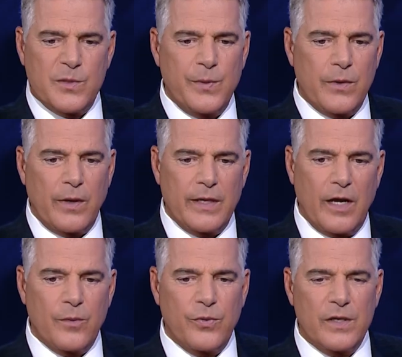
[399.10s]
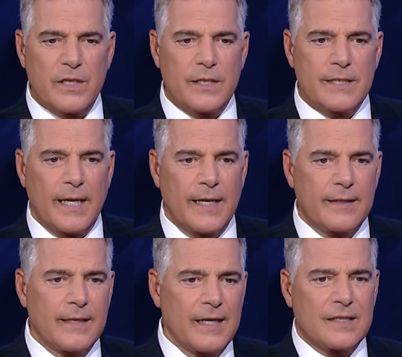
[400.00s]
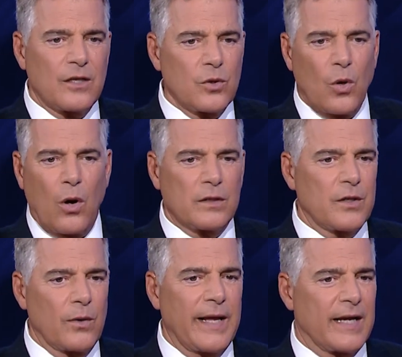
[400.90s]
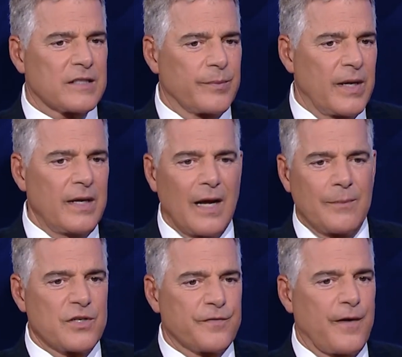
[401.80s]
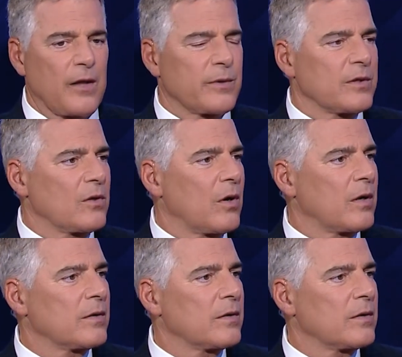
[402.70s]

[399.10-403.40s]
we speak right now, the president is saying, it's the law, don't ask me, I'm just following the law.